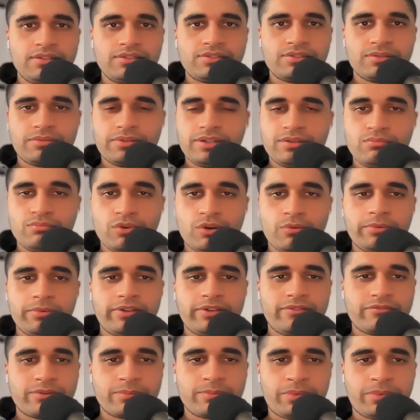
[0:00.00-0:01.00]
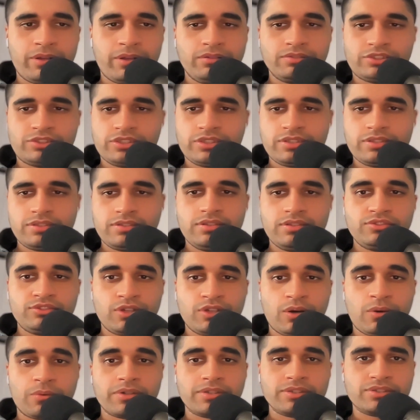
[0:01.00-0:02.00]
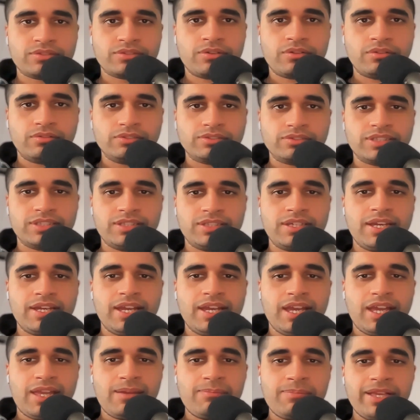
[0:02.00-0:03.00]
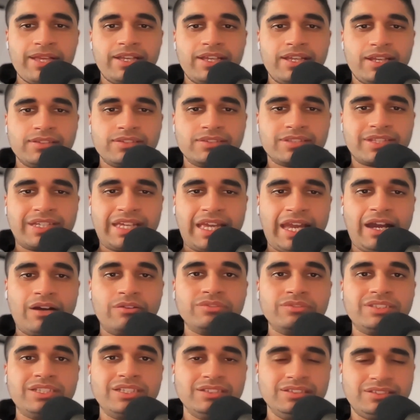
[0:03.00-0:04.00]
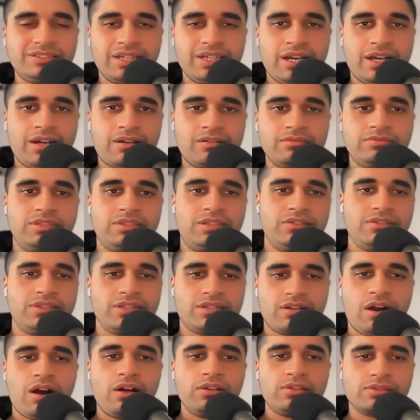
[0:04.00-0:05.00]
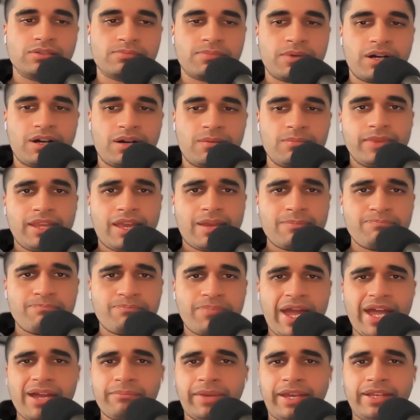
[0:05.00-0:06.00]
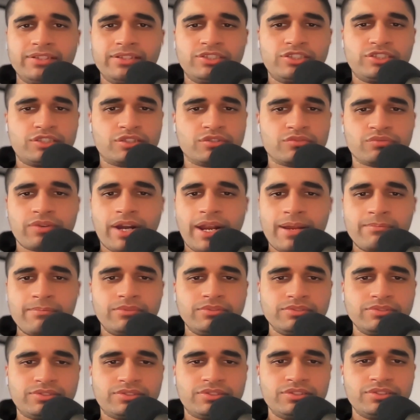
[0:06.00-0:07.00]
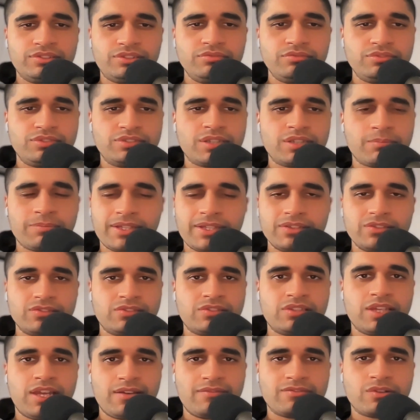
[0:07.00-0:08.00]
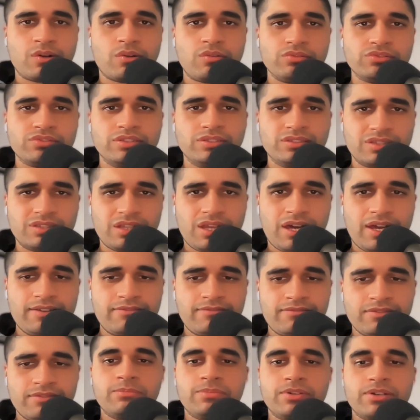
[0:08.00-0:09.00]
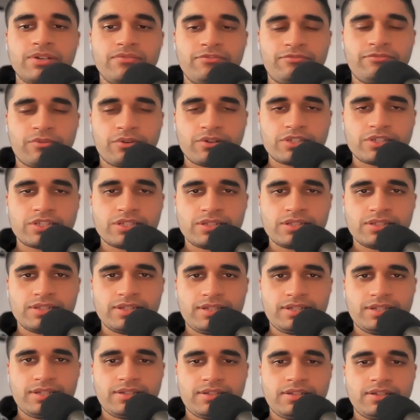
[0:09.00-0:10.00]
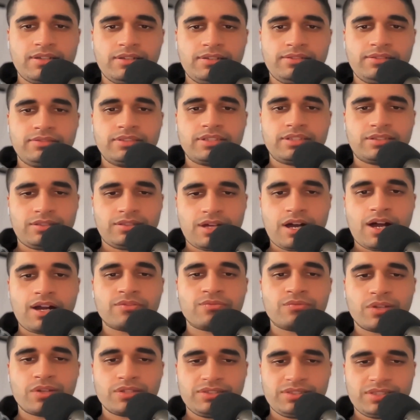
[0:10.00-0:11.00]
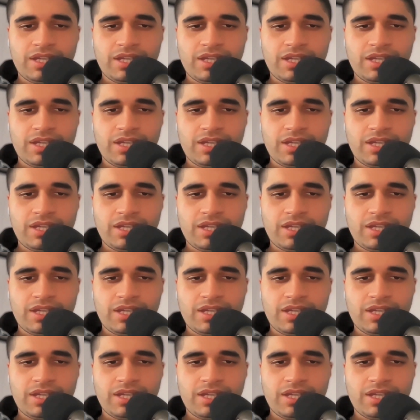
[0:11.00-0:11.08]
So in a moment of repulsion towards Coulson, he begins counting down the collar bomb, and Batman scrambles to do something to save Coulson's life. But unfortunately, the clock runs